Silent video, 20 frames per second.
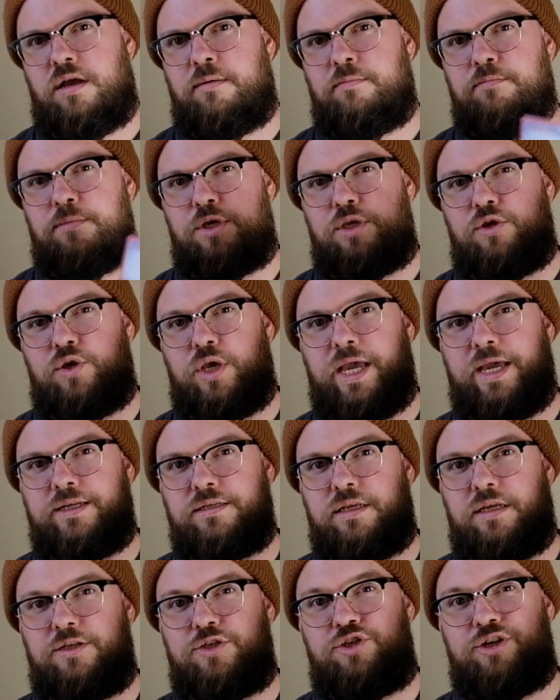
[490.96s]
but you guys
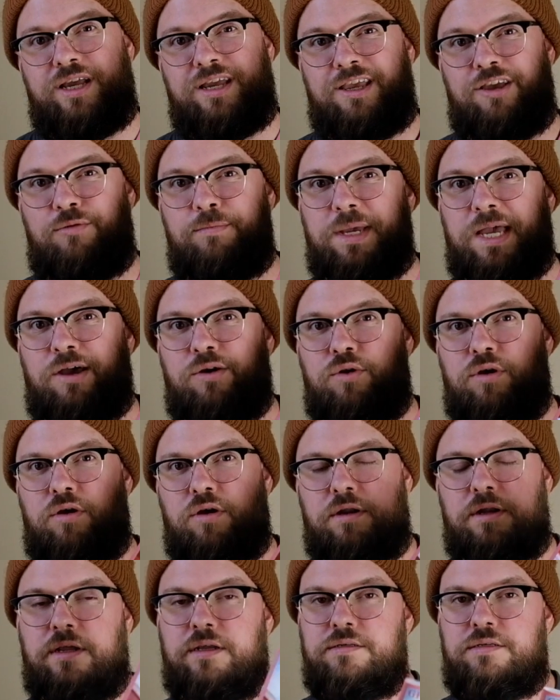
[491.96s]
can check him out
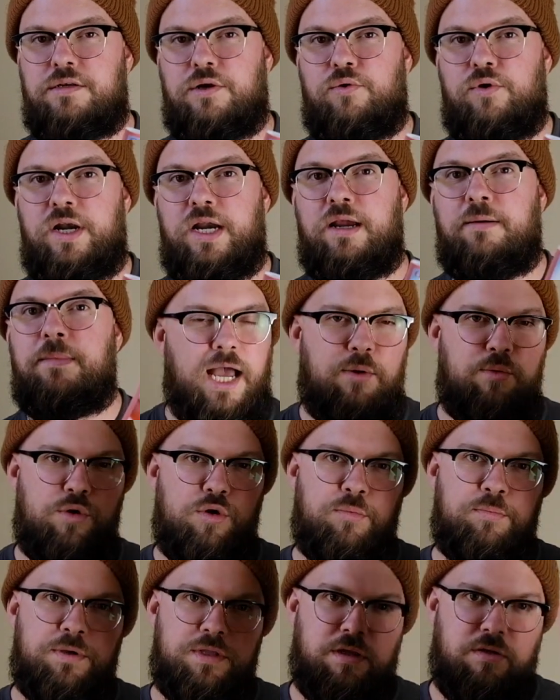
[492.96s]
on Instagram. I
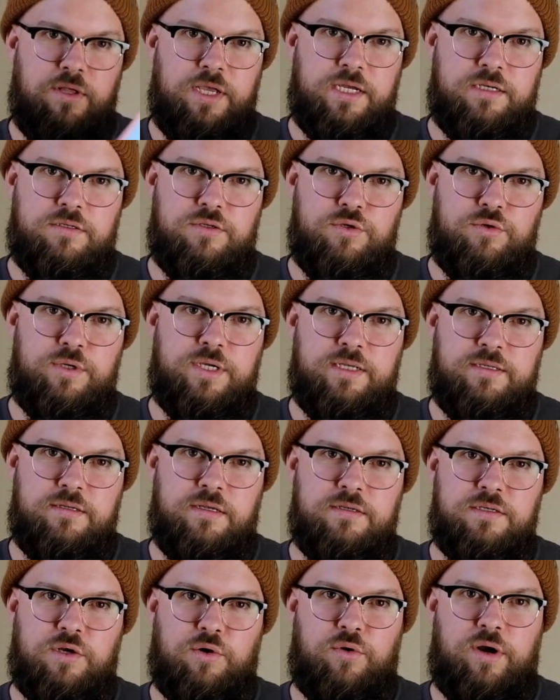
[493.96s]
will put the link to his
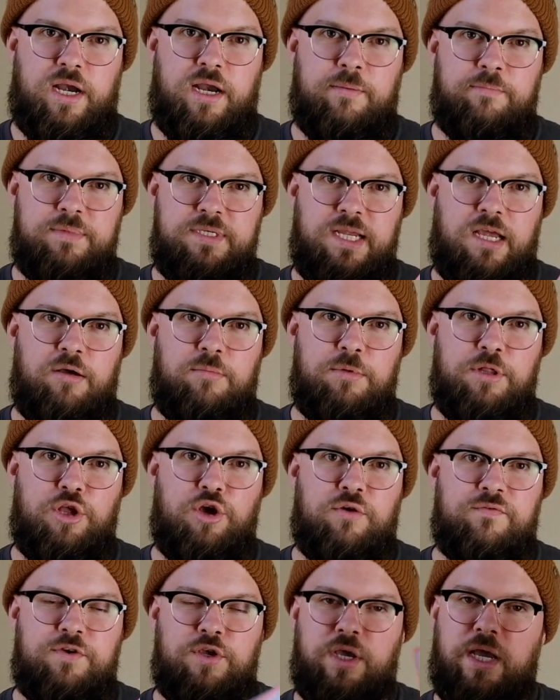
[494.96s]
Instagram down
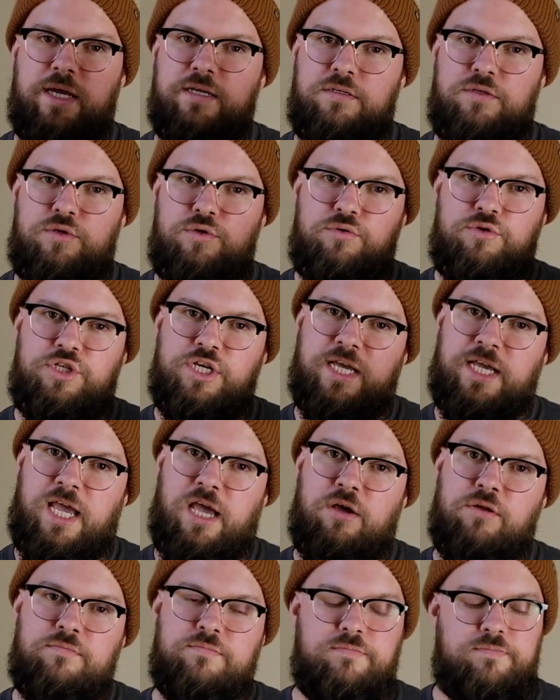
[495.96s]
below for you guys to check
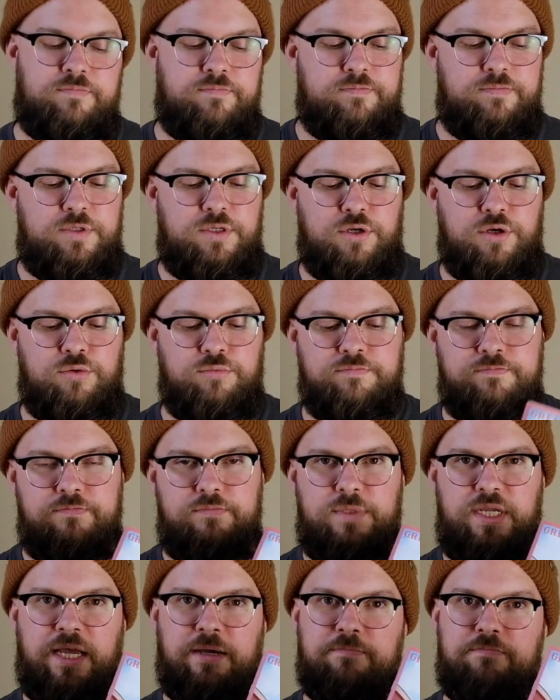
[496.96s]
out. So
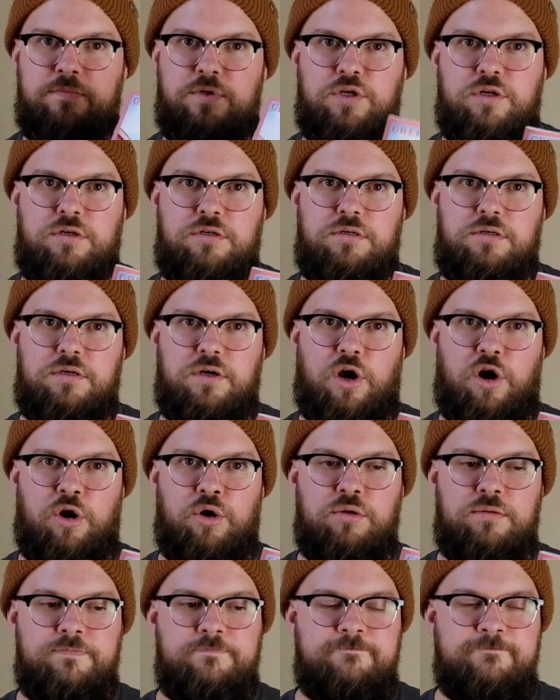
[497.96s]
yeah,
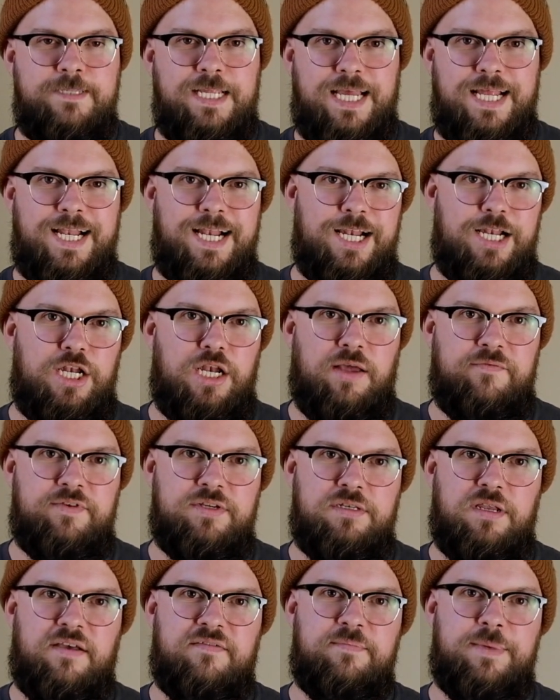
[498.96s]
Carl, love your
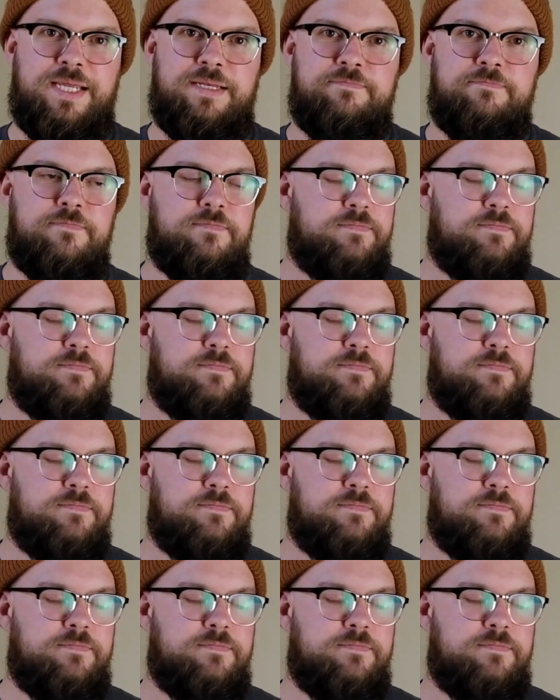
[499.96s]
stuff, man.